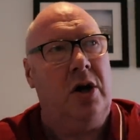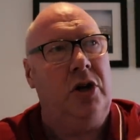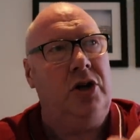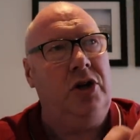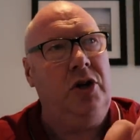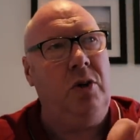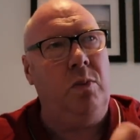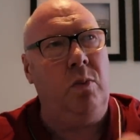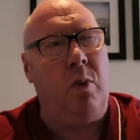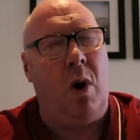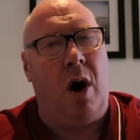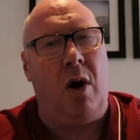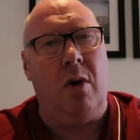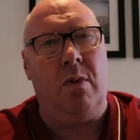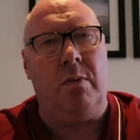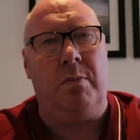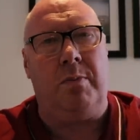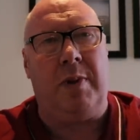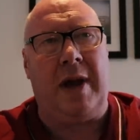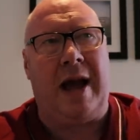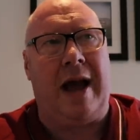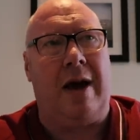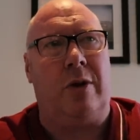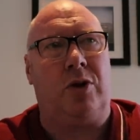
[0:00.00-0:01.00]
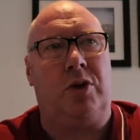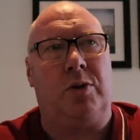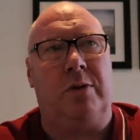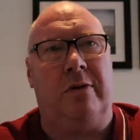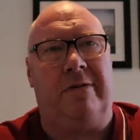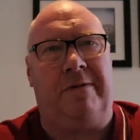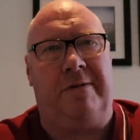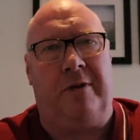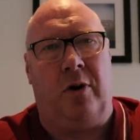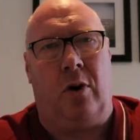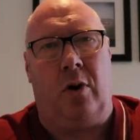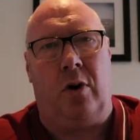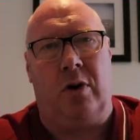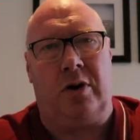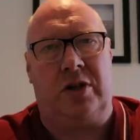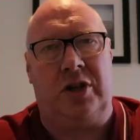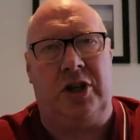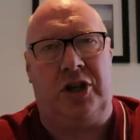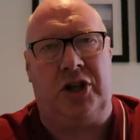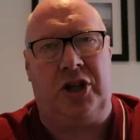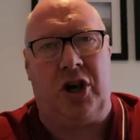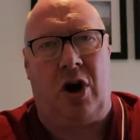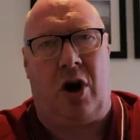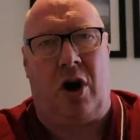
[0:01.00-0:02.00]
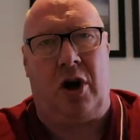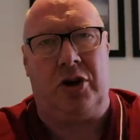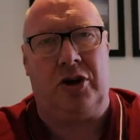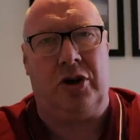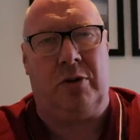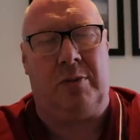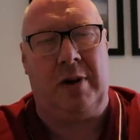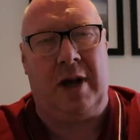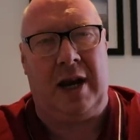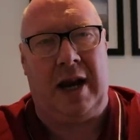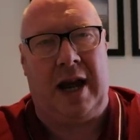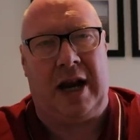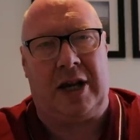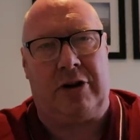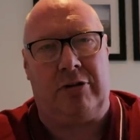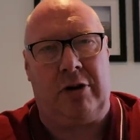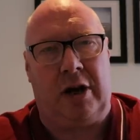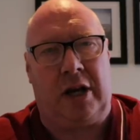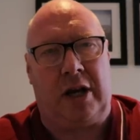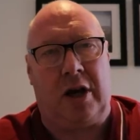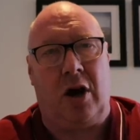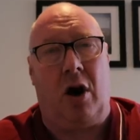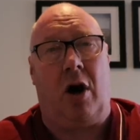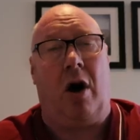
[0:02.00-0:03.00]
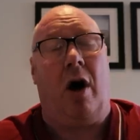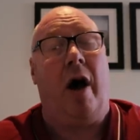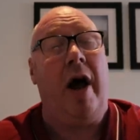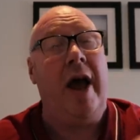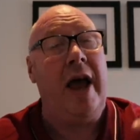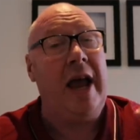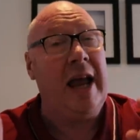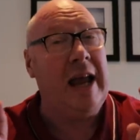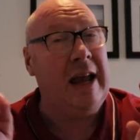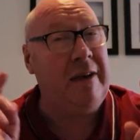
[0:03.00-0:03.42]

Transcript: you won't be able to afford to charge up the electric car.